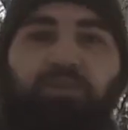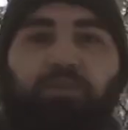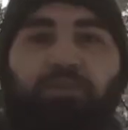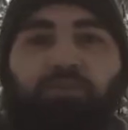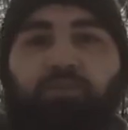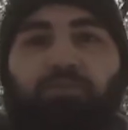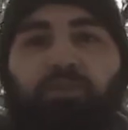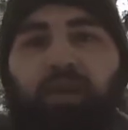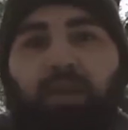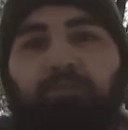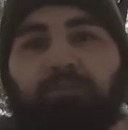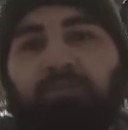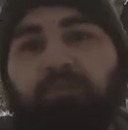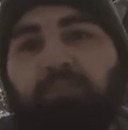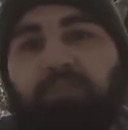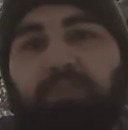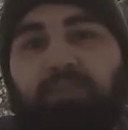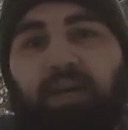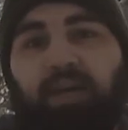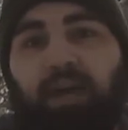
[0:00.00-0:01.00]
just use your knife and
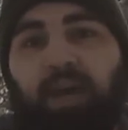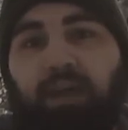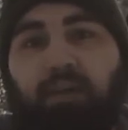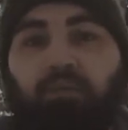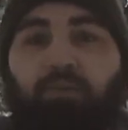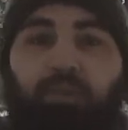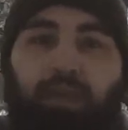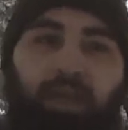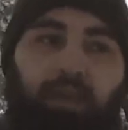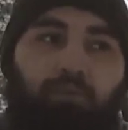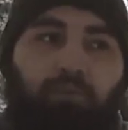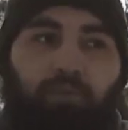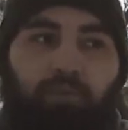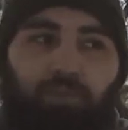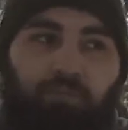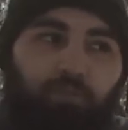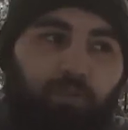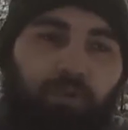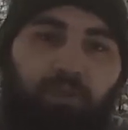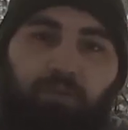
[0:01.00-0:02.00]
a baton. Okay, well,
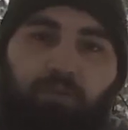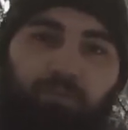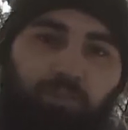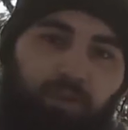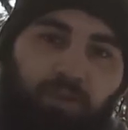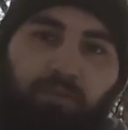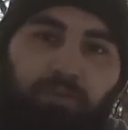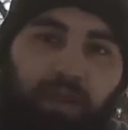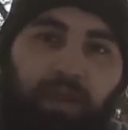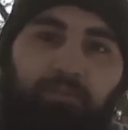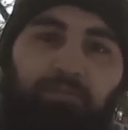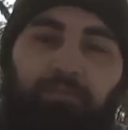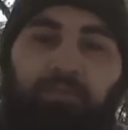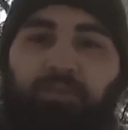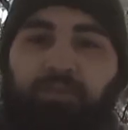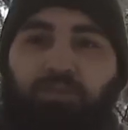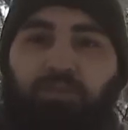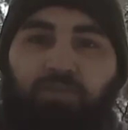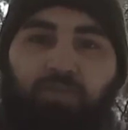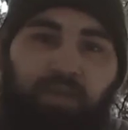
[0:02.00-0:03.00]
what, you're going to put your knife
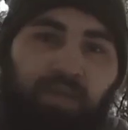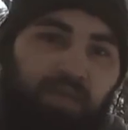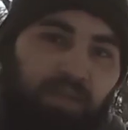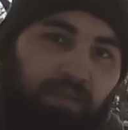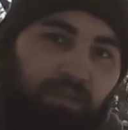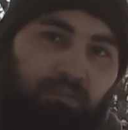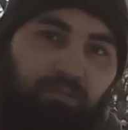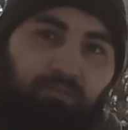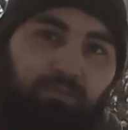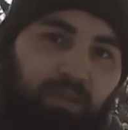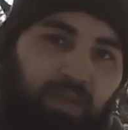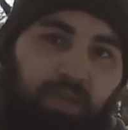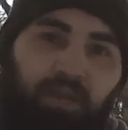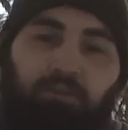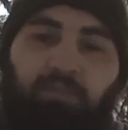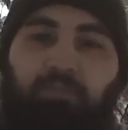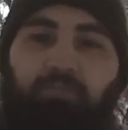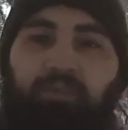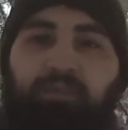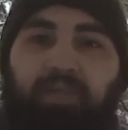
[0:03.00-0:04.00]
in the tree and hit
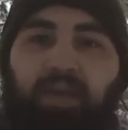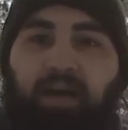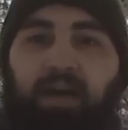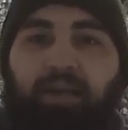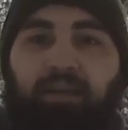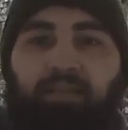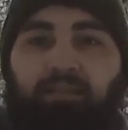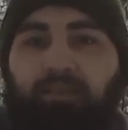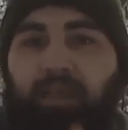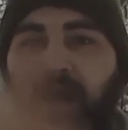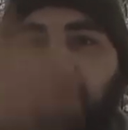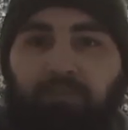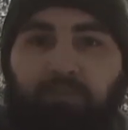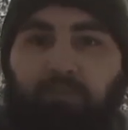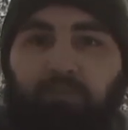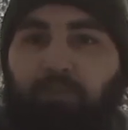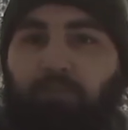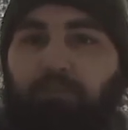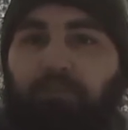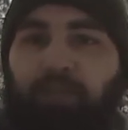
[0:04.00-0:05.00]
it with a baton and have
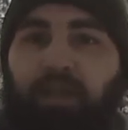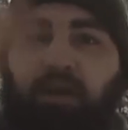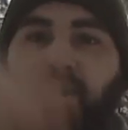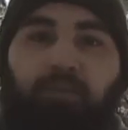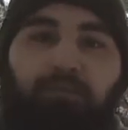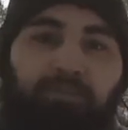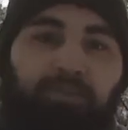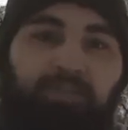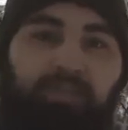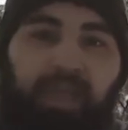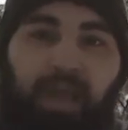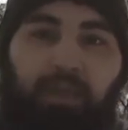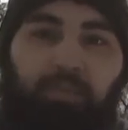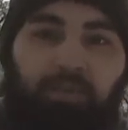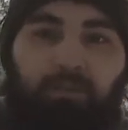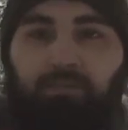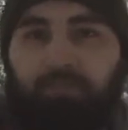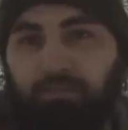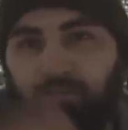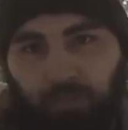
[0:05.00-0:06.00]
it go fly off and stab
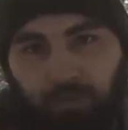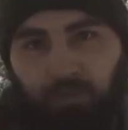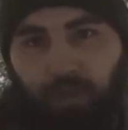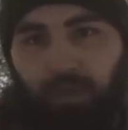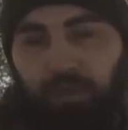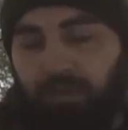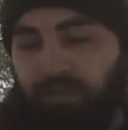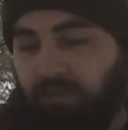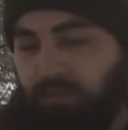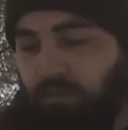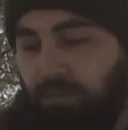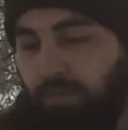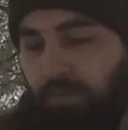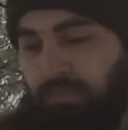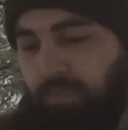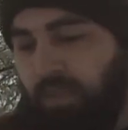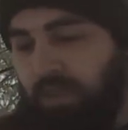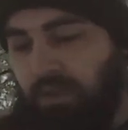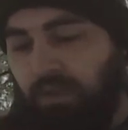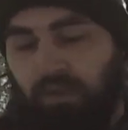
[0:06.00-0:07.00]
you? Okay, that's cool.
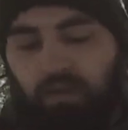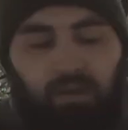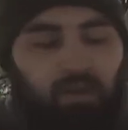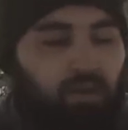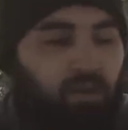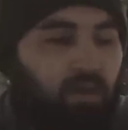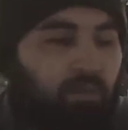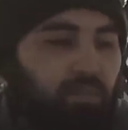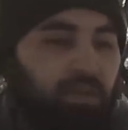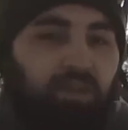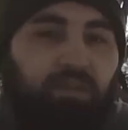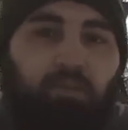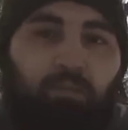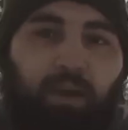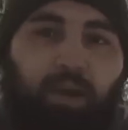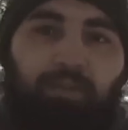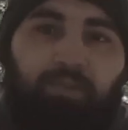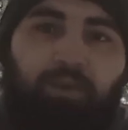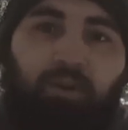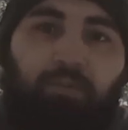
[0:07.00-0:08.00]
But either
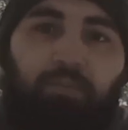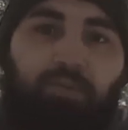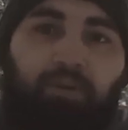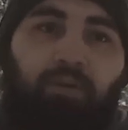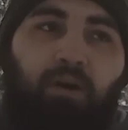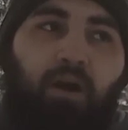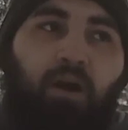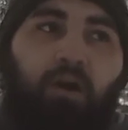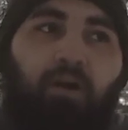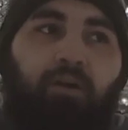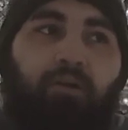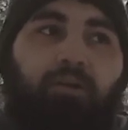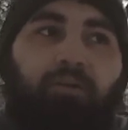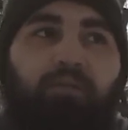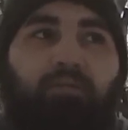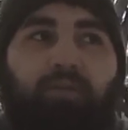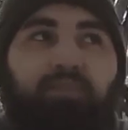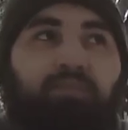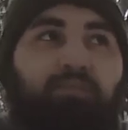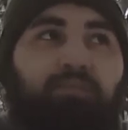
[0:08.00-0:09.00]
way, though,
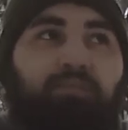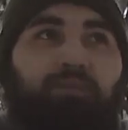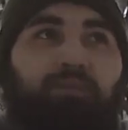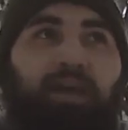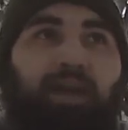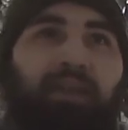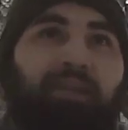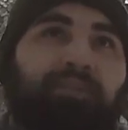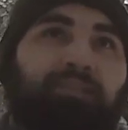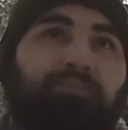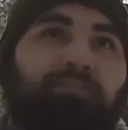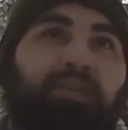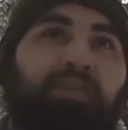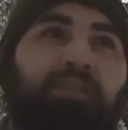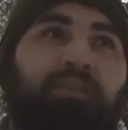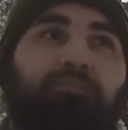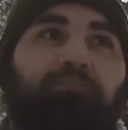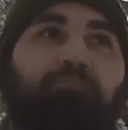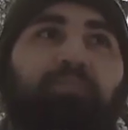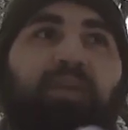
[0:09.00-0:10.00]
that's kind of, to
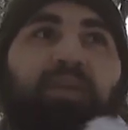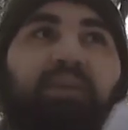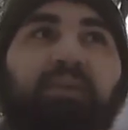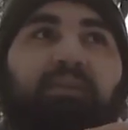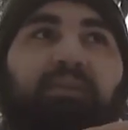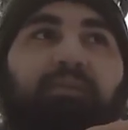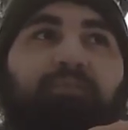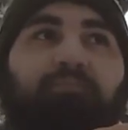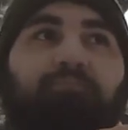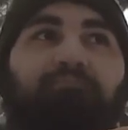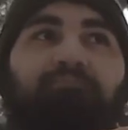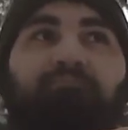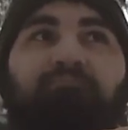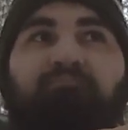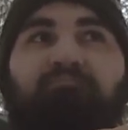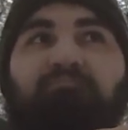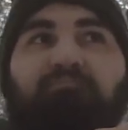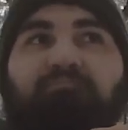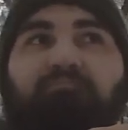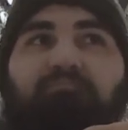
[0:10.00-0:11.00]
me, the big
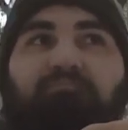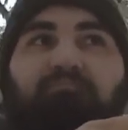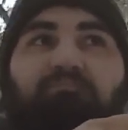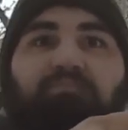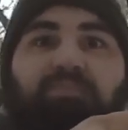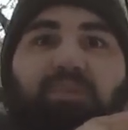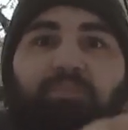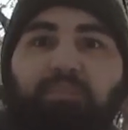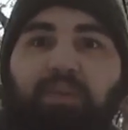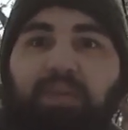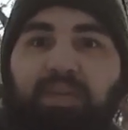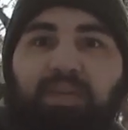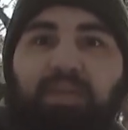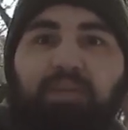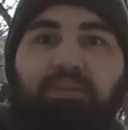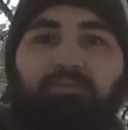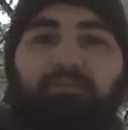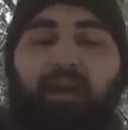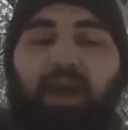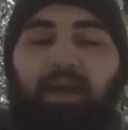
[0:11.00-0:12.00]

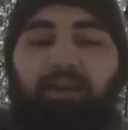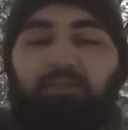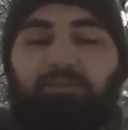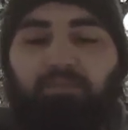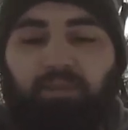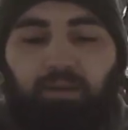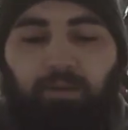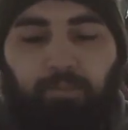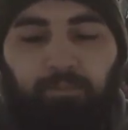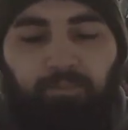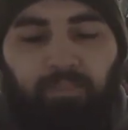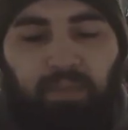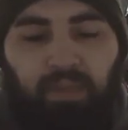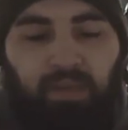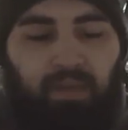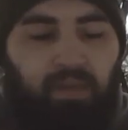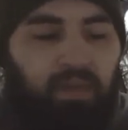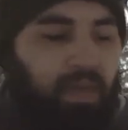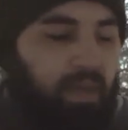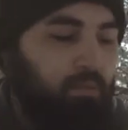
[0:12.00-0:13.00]
key factor there.
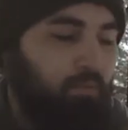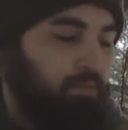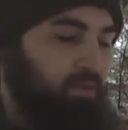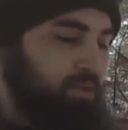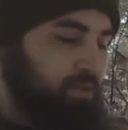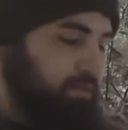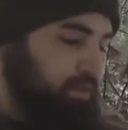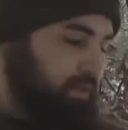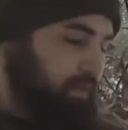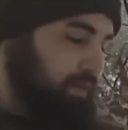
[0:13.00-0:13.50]
And when we do